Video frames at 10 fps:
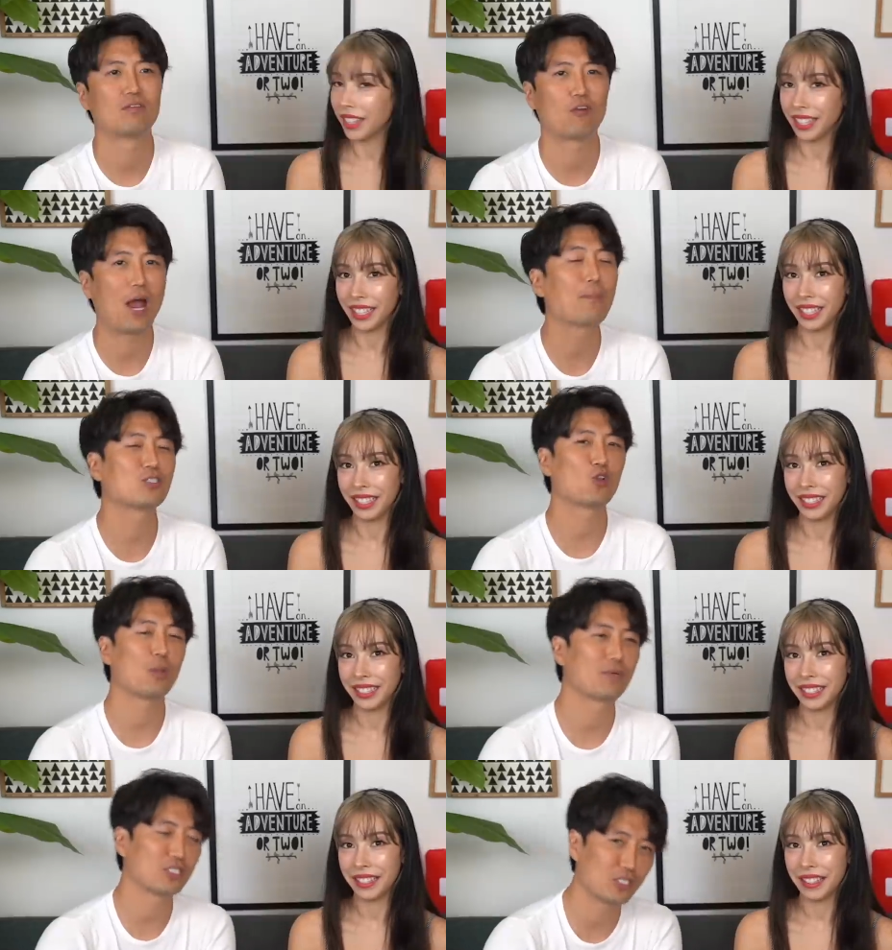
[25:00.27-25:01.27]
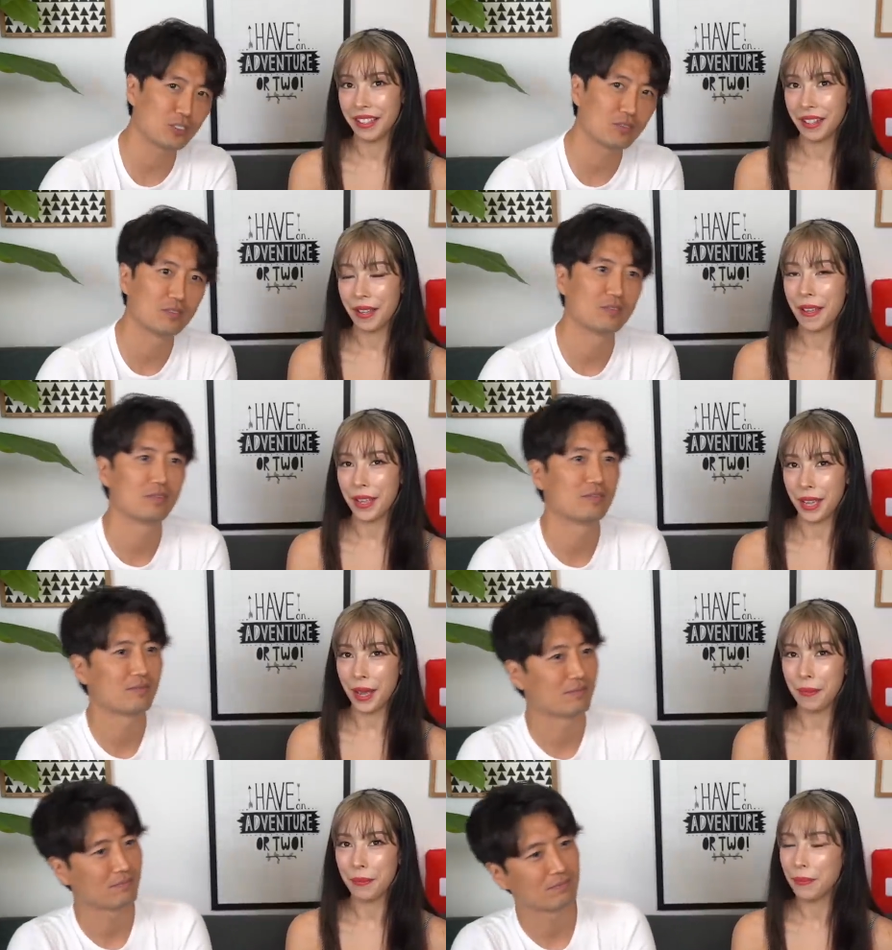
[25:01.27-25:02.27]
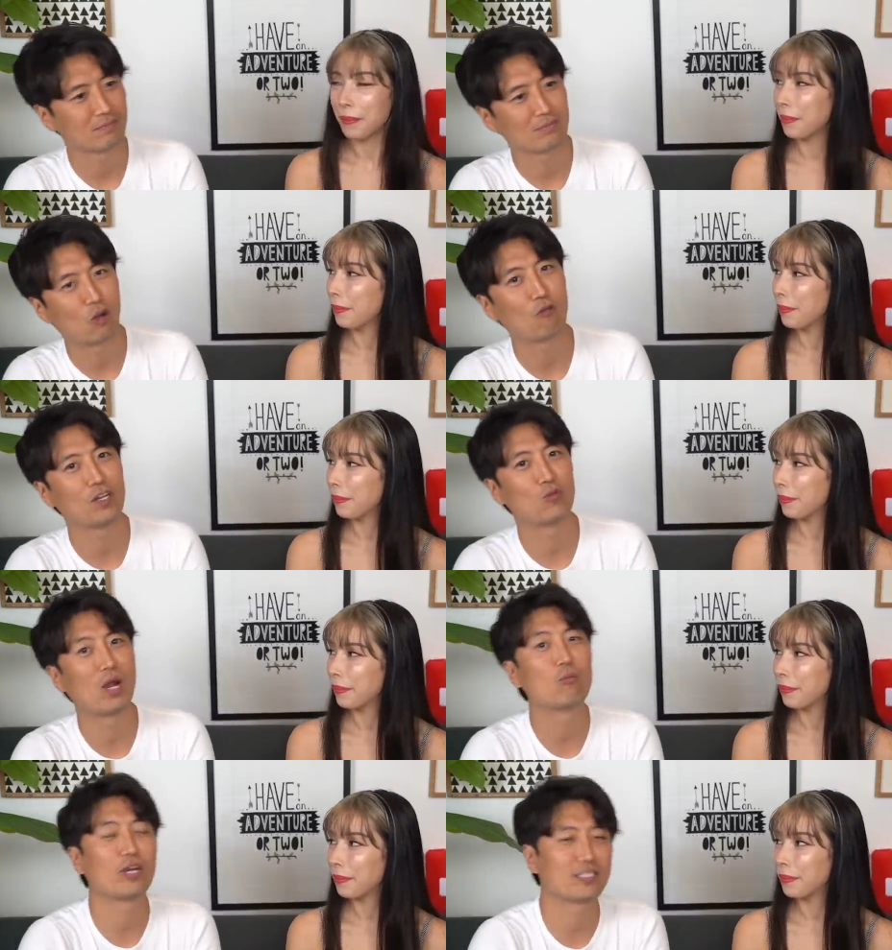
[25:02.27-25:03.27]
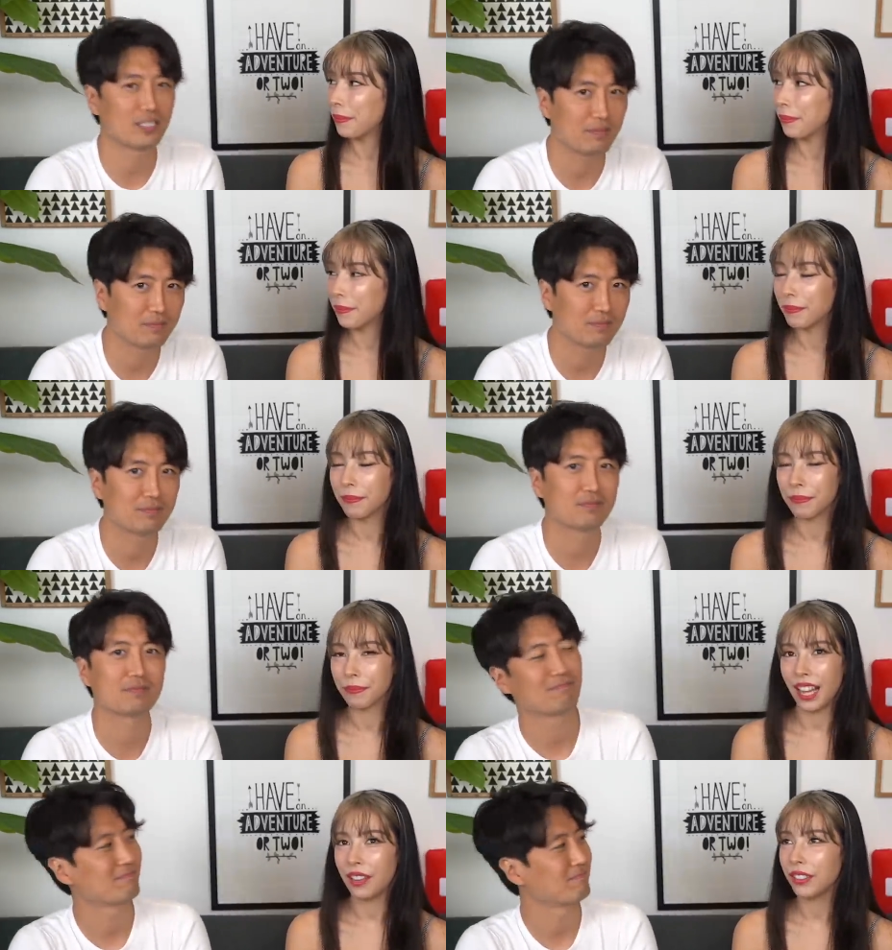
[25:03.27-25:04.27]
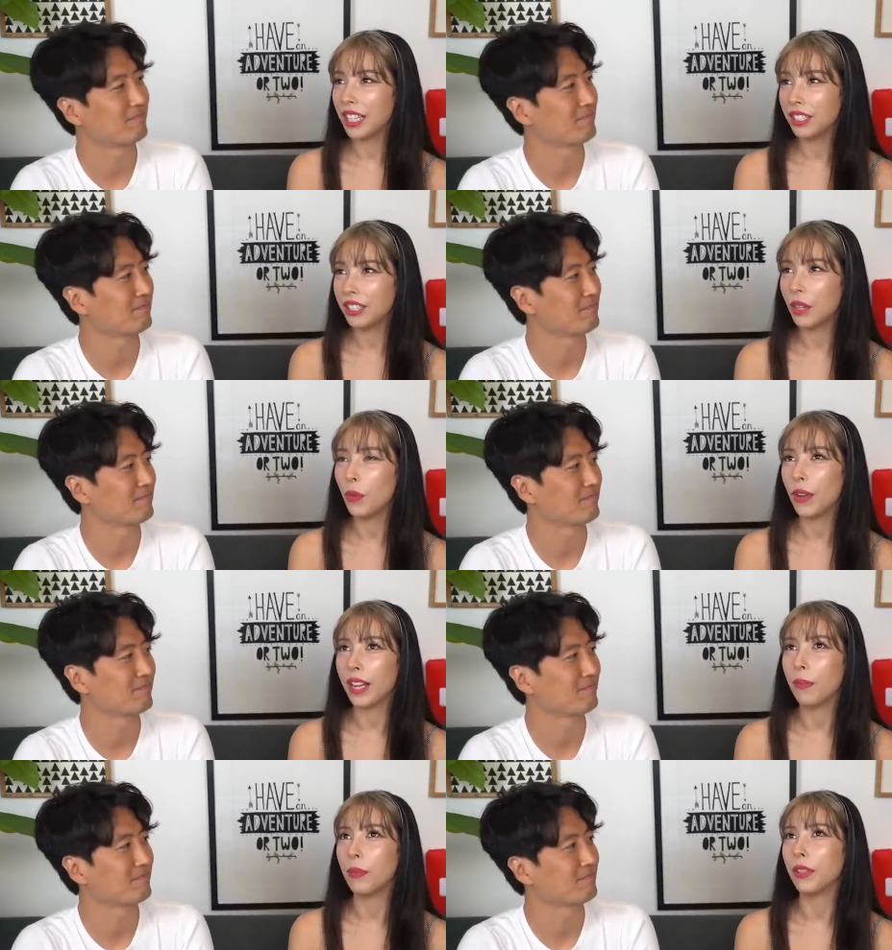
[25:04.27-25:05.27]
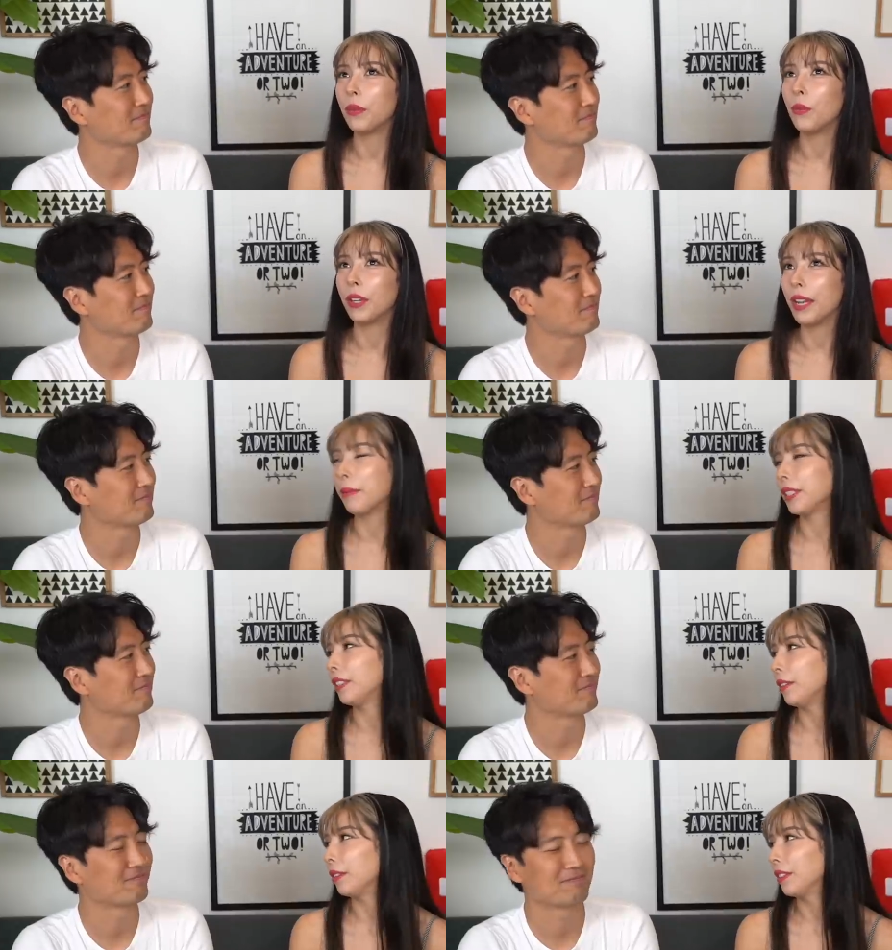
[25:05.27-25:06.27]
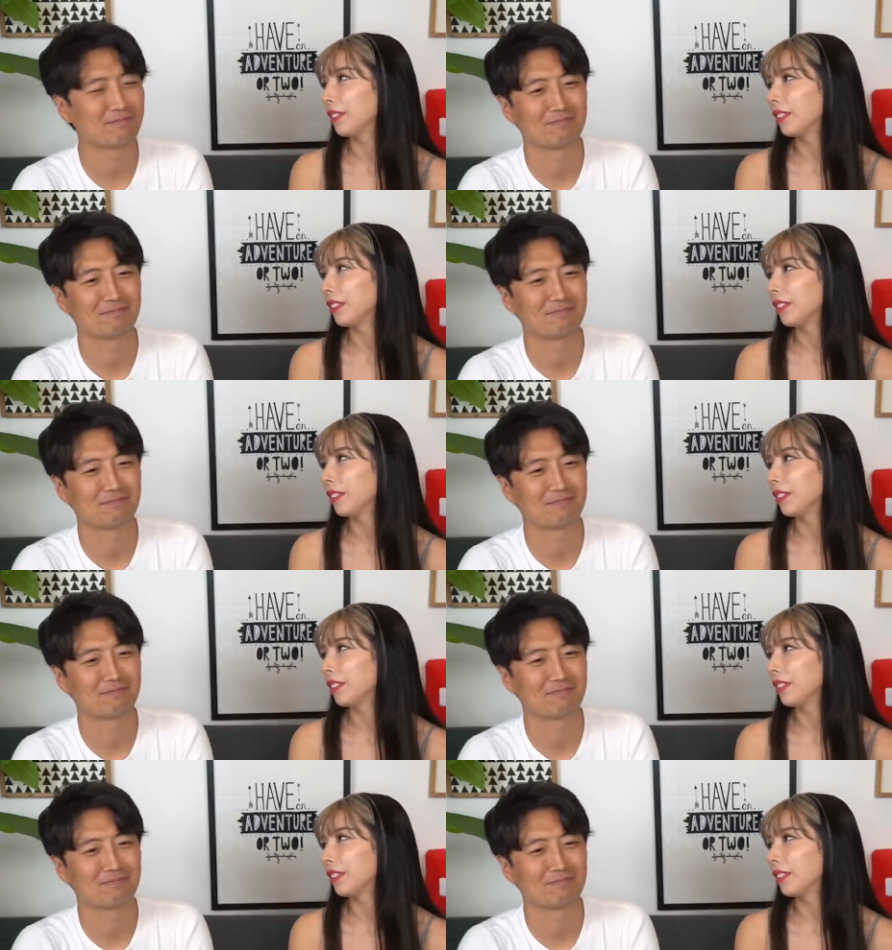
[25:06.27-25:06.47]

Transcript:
Speaker 1: for episode number two. Yep. Hopefully, Rem wakes up.
Speaker 2: I don't think she's going to wake up within one episode.